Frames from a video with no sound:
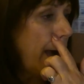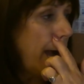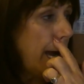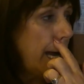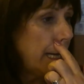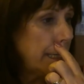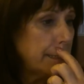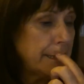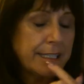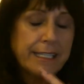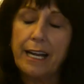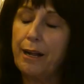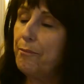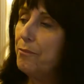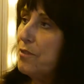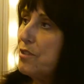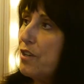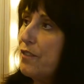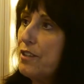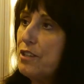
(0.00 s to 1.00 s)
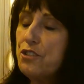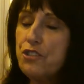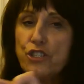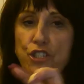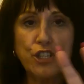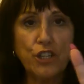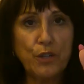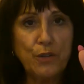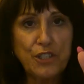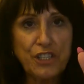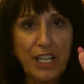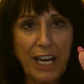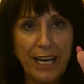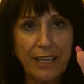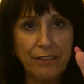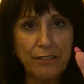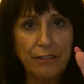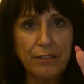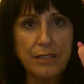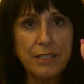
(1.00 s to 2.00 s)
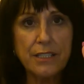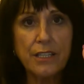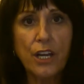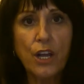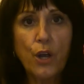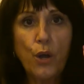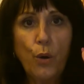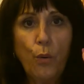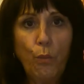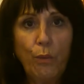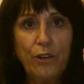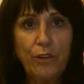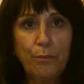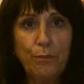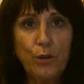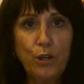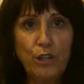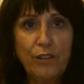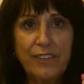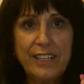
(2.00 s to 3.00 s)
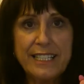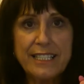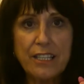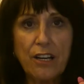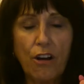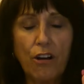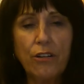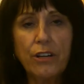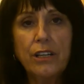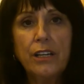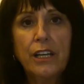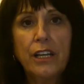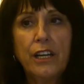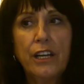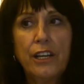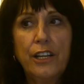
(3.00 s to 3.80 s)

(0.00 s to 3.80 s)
And so there's 2 channels with movies on.